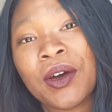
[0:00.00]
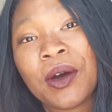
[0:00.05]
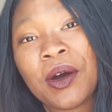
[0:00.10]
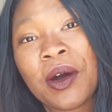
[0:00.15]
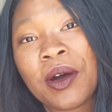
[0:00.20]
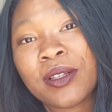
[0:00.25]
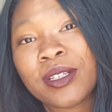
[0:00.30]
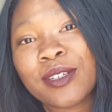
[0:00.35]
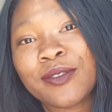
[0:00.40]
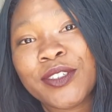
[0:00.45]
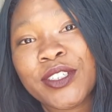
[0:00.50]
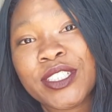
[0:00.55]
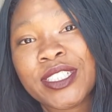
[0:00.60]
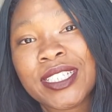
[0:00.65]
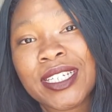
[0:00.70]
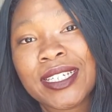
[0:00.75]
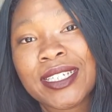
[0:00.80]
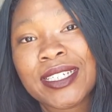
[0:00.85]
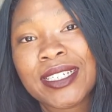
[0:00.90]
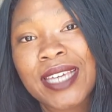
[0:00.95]
all of you
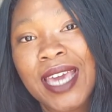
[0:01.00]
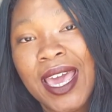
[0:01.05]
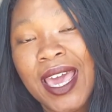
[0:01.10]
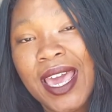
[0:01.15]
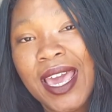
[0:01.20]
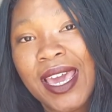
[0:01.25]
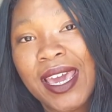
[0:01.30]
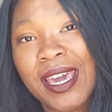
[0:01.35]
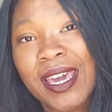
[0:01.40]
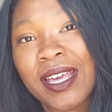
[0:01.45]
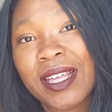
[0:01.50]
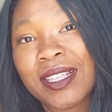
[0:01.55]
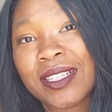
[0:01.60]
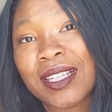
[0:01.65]
today.